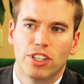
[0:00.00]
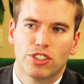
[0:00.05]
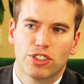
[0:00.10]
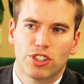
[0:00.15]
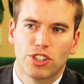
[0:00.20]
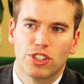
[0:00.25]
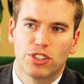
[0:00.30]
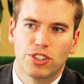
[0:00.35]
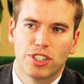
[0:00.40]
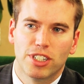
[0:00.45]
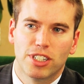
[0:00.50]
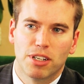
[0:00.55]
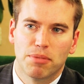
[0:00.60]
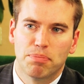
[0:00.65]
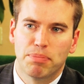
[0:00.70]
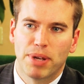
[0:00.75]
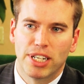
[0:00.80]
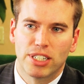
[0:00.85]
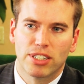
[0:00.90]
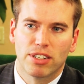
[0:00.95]
surgery to
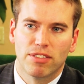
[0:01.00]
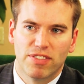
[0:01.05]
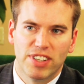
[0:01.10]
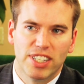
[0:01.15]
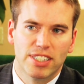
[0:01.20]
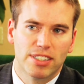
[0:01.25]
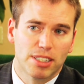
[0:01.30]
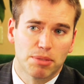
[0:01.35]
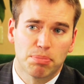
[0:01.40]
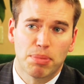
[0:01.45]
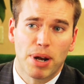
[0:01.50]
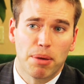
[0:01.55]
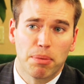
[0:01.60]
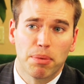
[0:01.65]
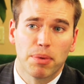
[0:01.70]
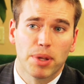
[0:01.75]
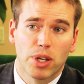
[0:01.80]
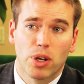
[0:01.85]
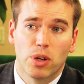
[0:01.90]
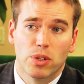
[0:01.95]
patient visits
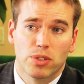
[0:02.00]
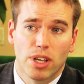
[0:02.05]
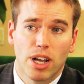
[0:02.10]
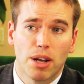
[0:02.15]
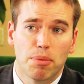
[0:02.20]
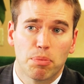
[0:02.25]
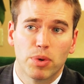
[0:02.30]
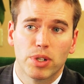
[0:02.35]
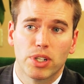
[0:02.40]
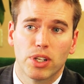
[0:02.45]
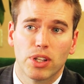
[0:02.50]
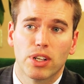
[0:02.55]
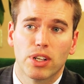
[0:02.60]
probably goes up when you